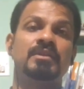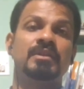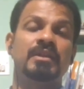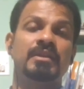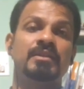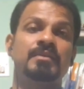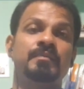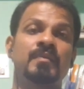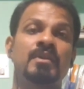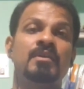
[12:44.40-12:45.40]
like
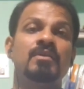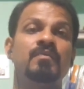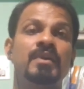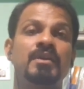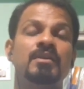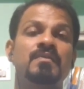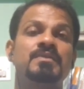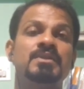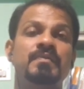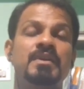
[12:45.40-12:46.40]
what kind of
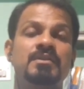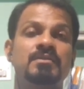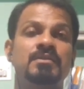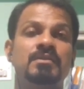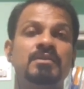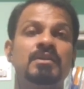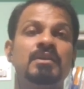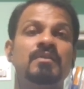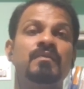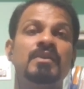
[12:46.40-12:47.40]
situations
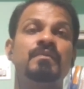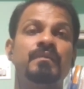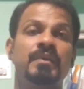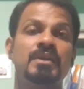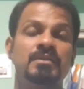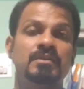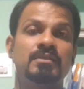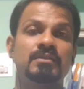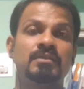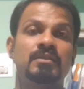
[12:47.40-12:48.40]
we faced,
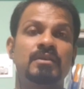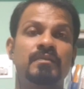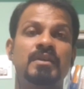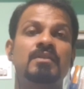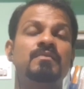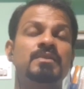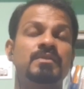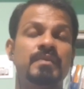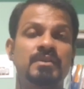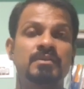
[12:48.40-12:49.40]
or what kind of
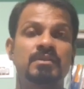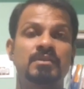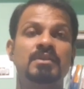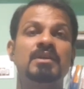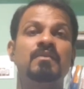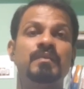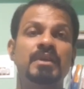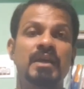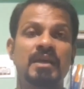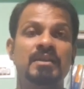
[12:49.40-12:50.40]
situations
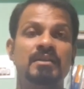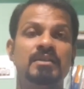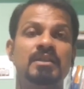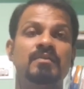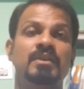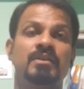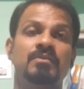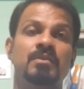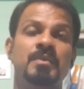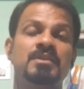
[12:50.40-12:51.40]
we had in our
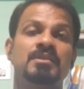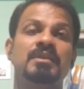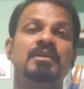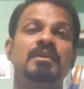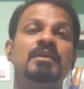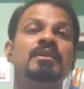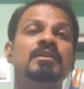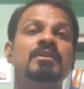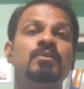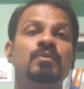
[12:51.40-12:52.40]
economics under
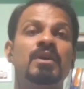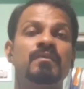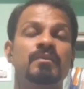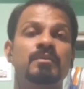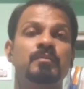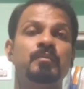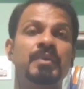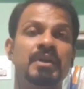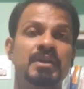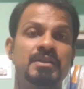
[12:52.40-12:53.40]
the rule of
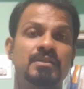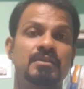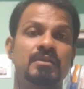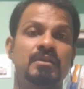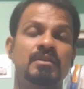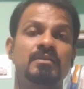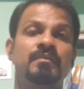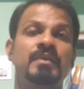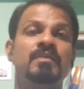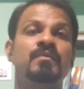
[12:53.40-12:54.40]
British, or
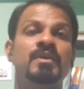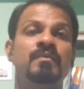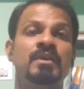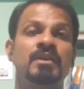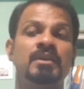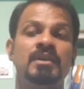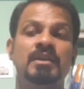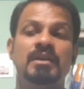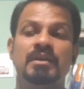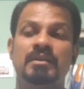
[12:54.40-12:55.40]
when we were
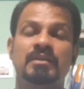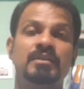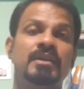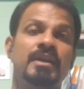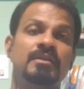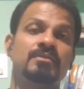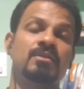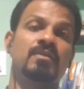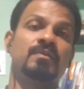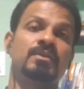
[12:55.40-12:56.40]
under the hands
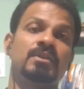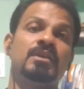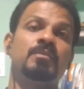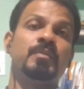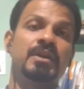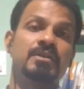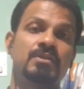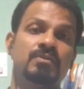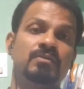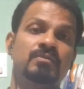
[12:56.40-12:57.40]
of British,
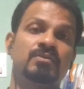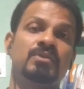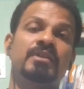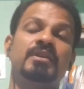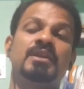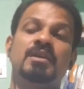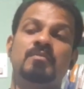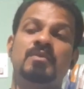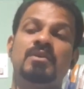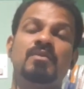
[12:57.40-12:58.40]
no. So at the
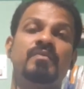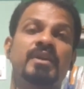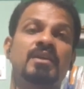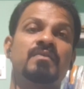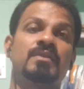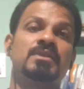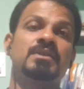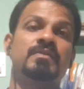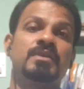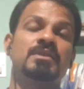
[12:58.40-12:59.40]
time, what kind of
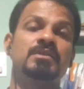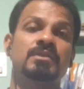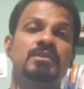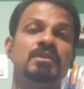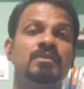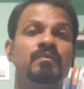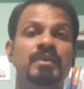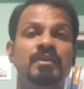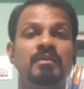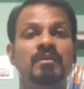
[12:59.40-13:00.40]
situations
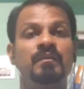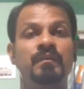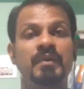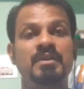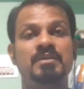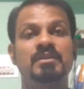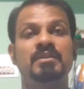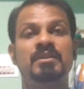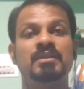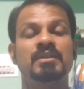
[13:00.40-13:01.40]
we faced
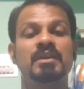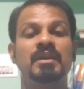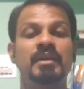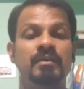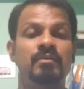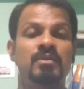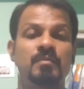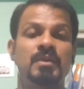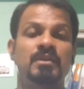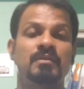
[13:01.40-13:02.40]
in the
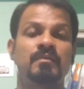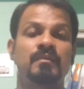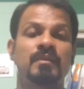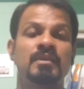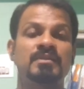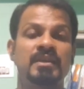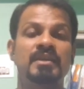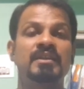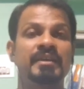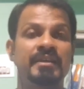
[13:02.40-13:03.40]
economy, say
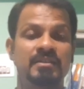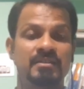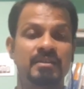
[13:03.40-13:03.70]
in agriculture